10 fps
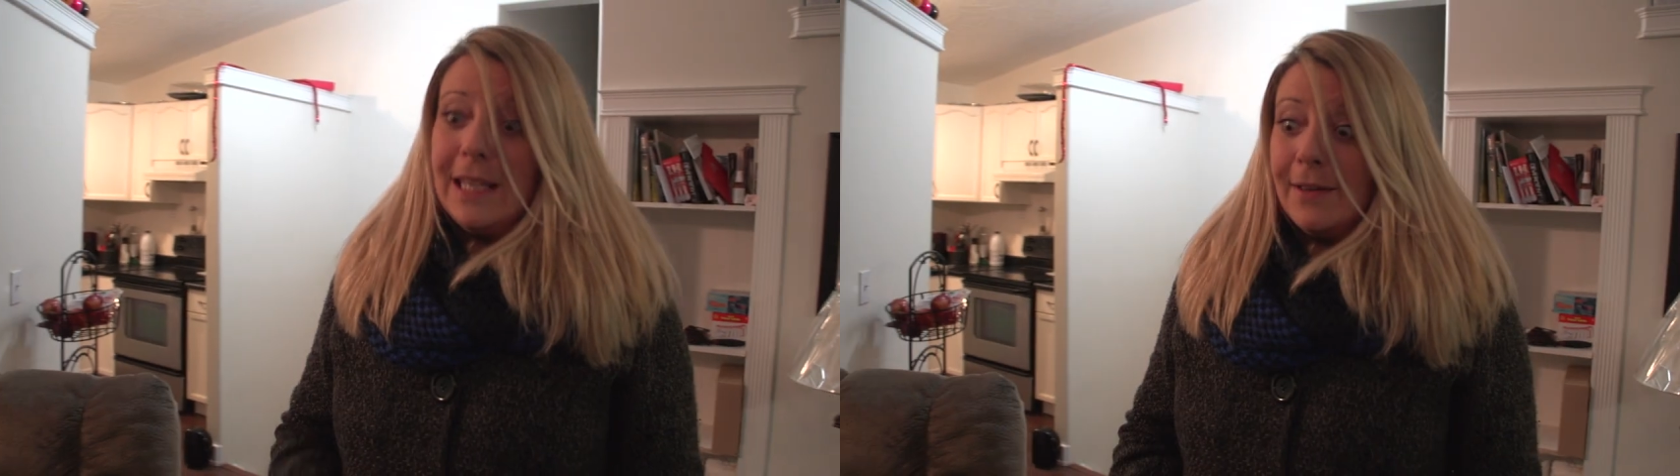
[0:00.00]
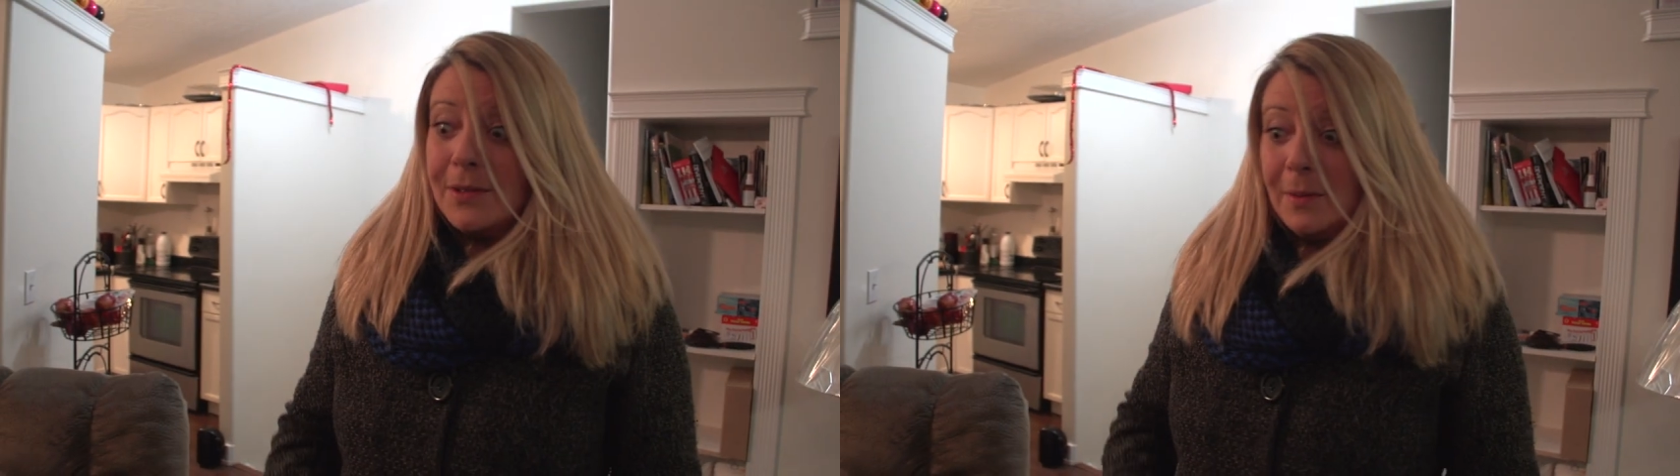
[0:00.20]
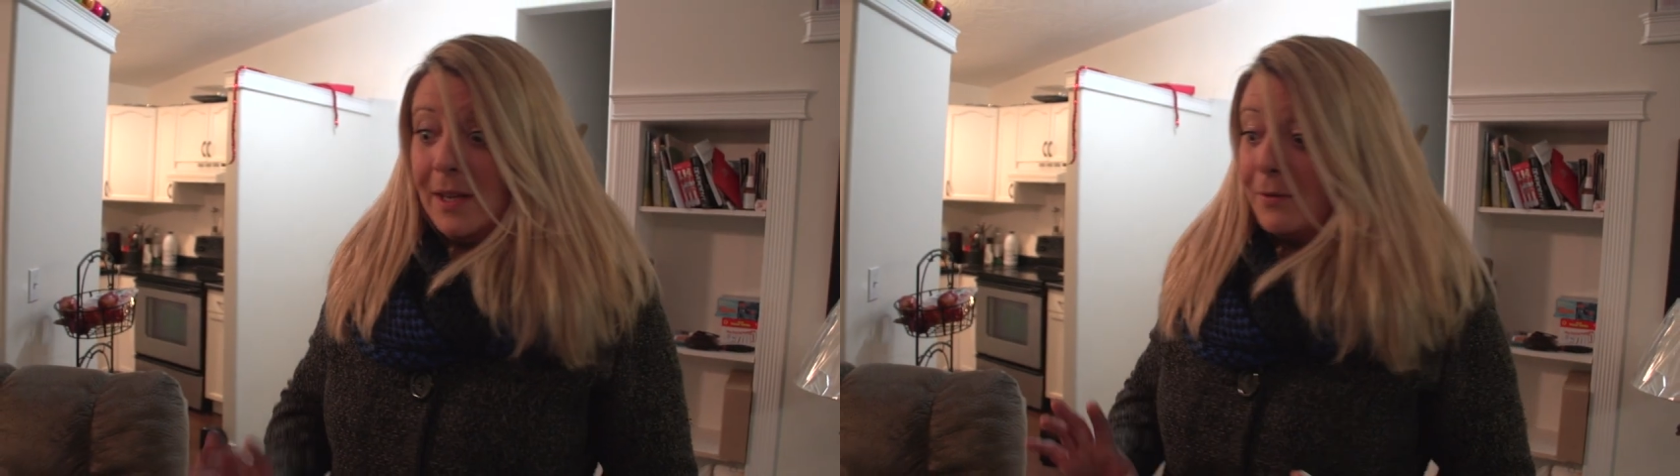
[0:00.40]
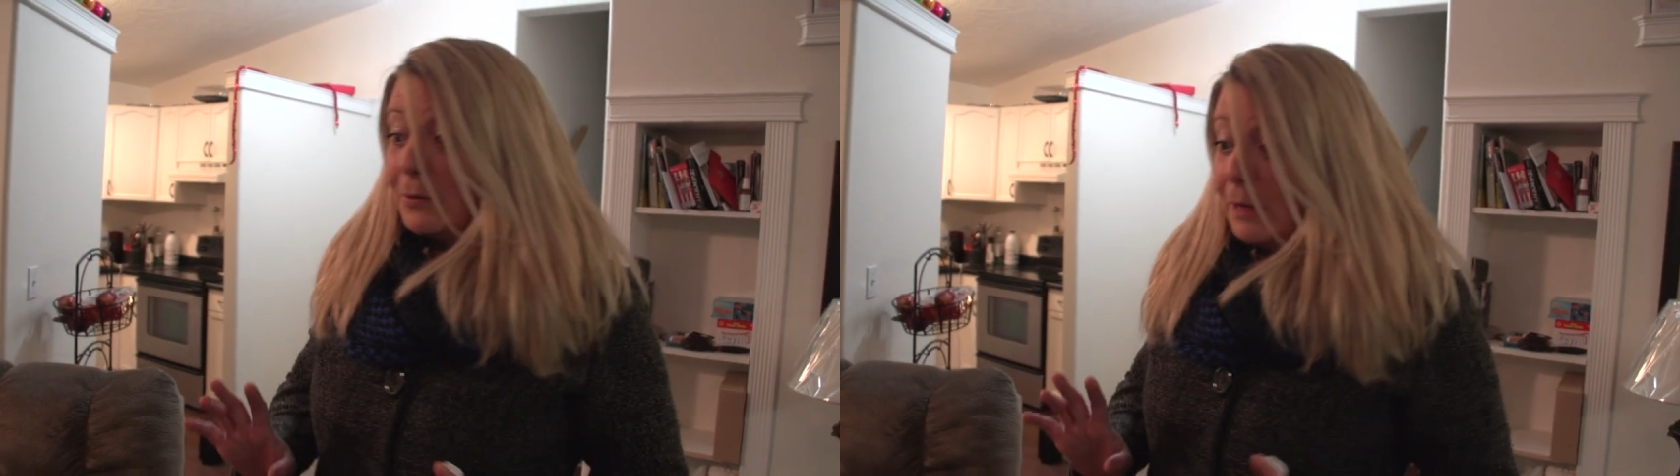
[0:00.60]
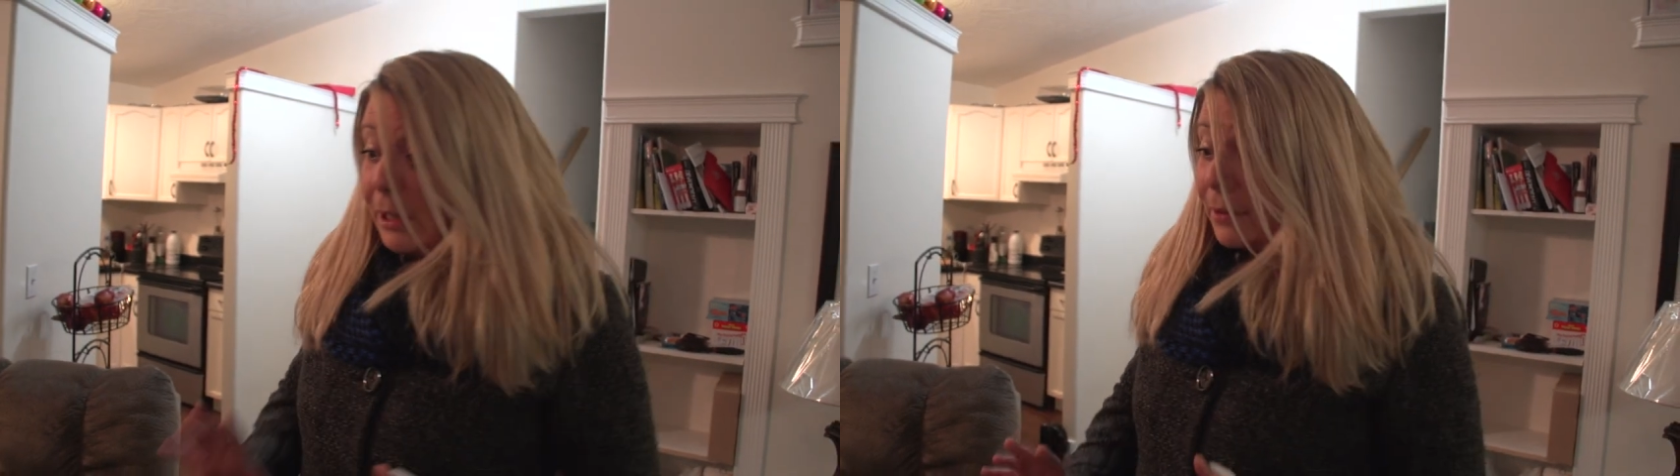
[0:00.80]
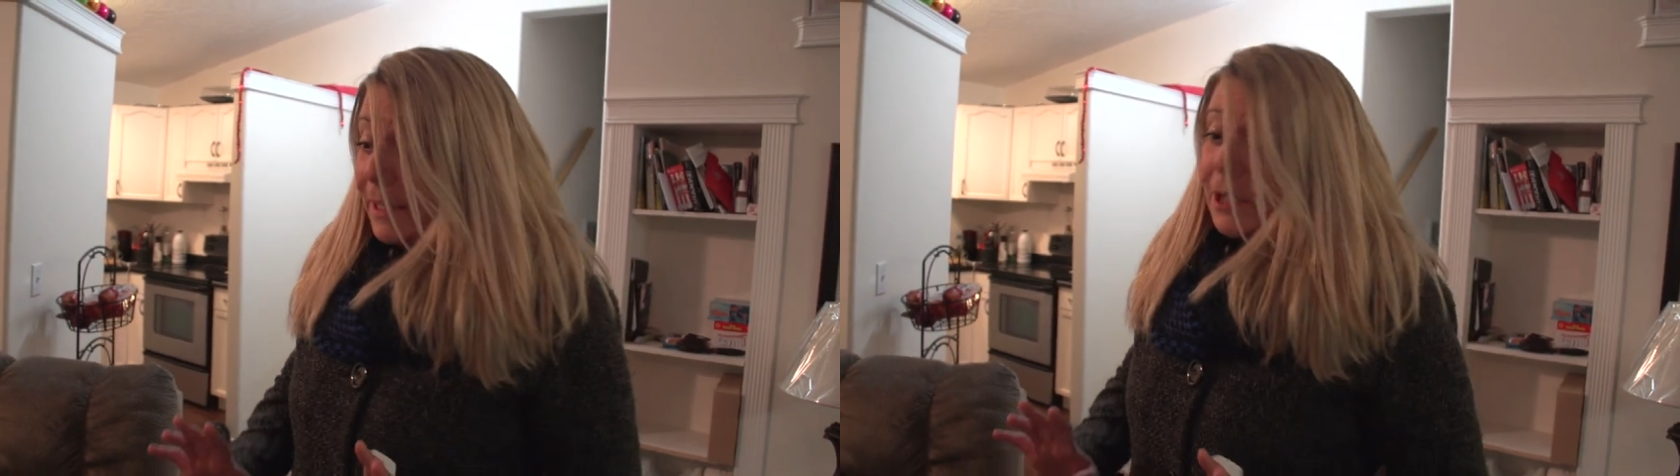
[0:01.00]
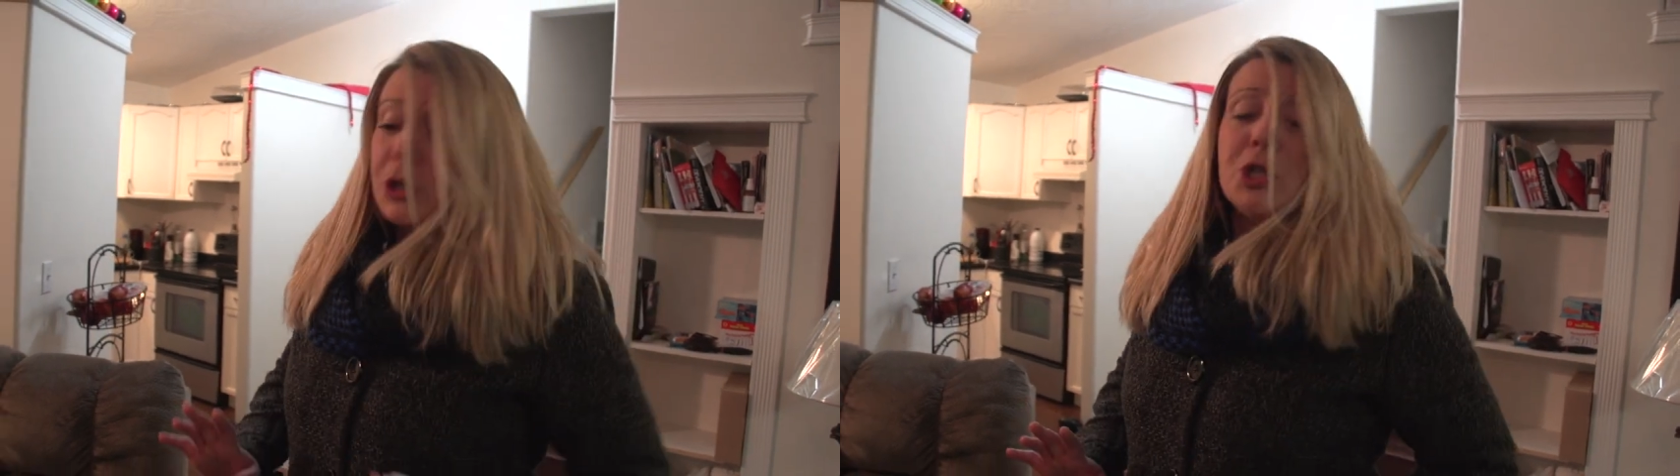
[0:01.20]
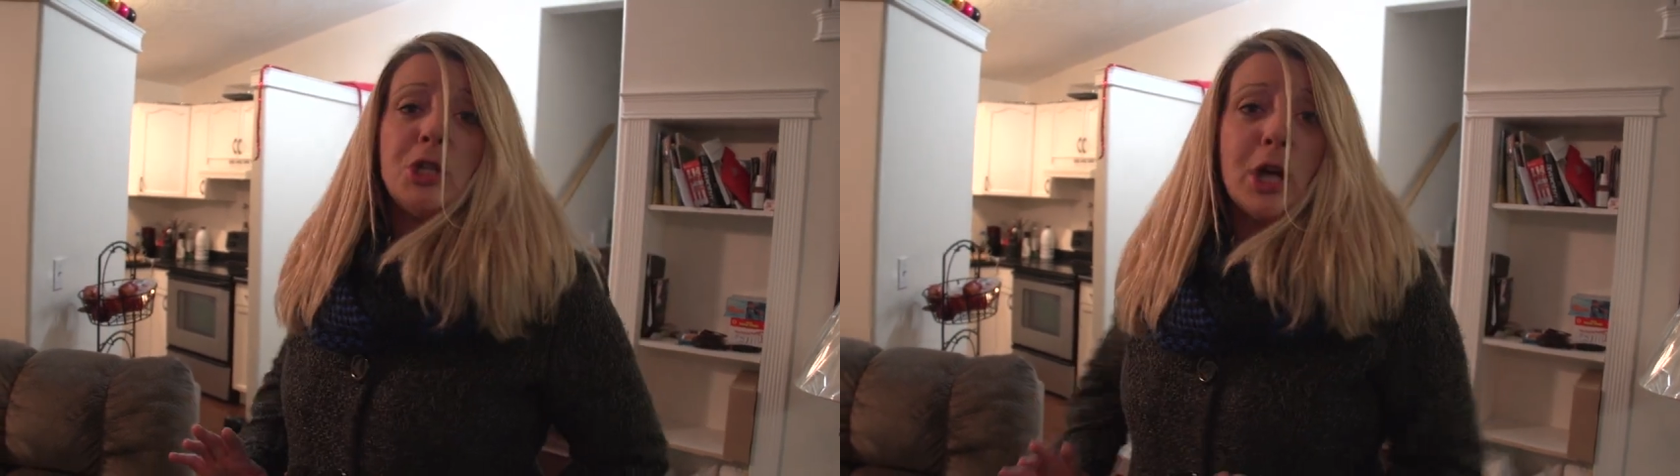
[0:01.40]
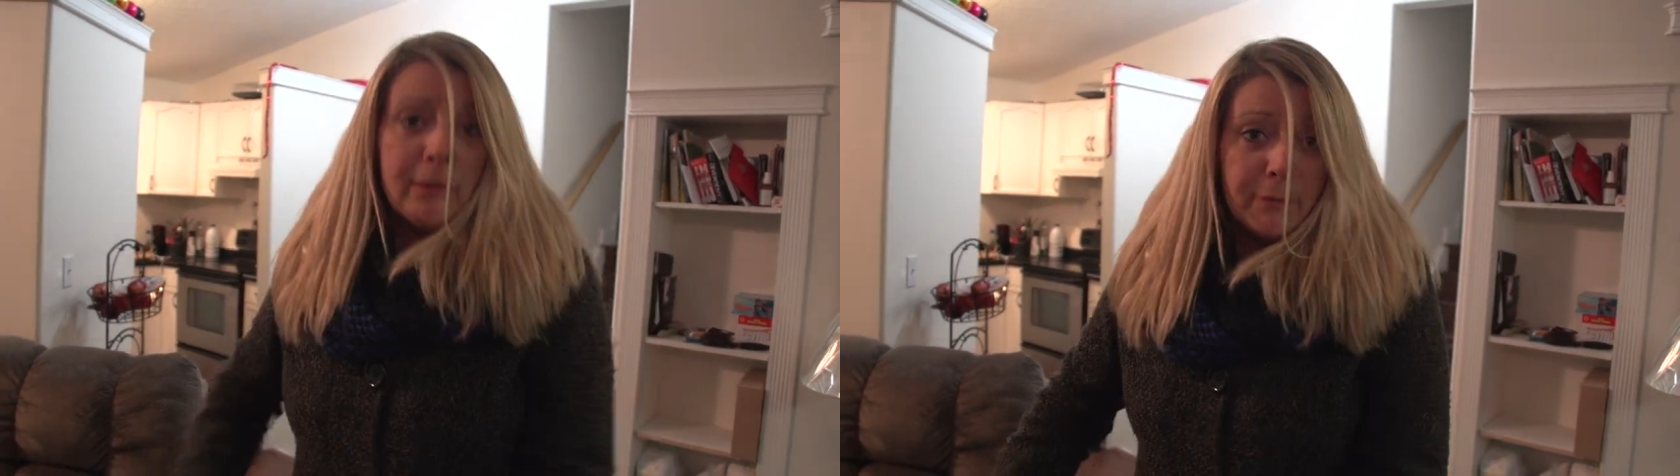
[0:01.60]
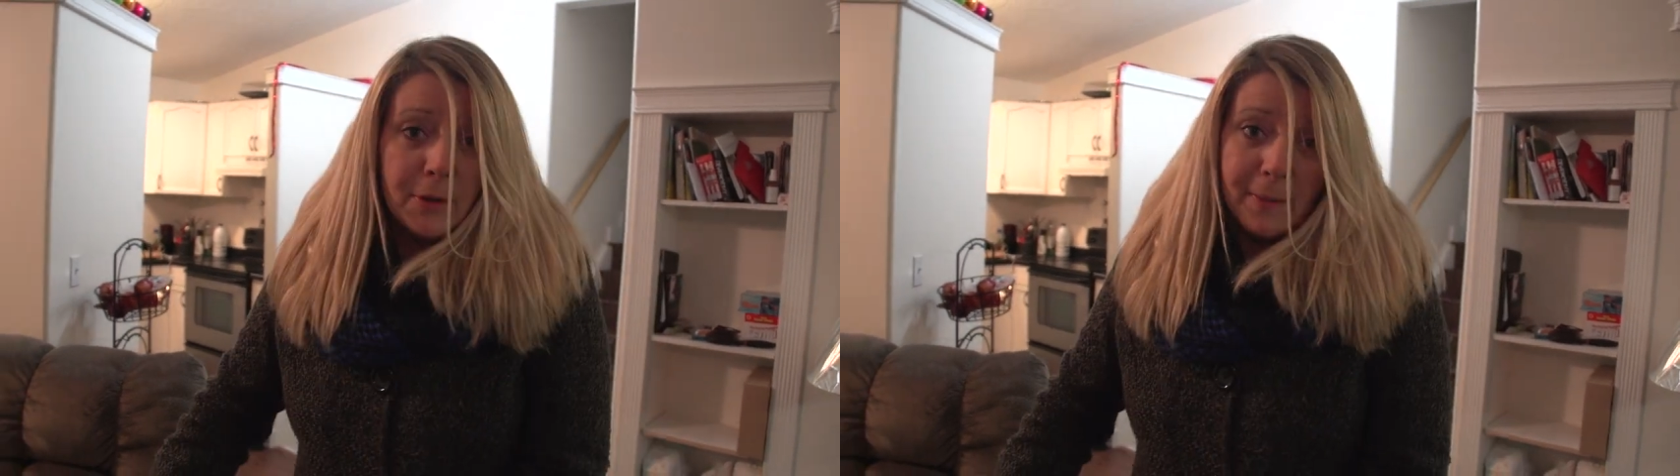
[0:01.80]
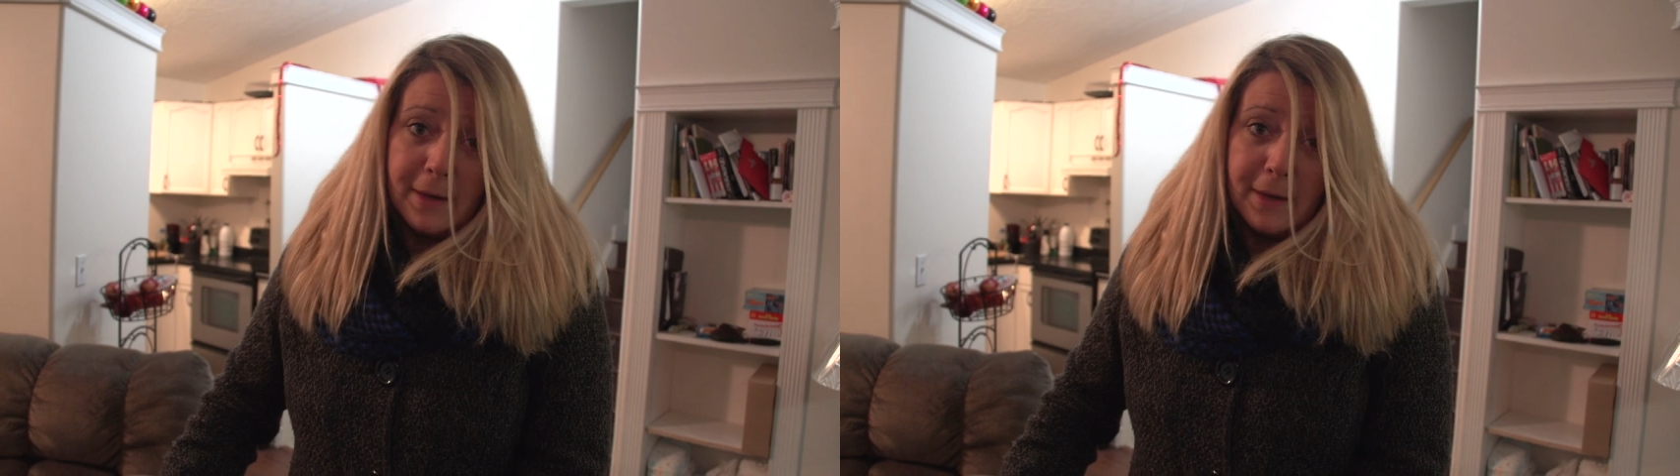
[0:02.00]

gifts. We have literally just shoved them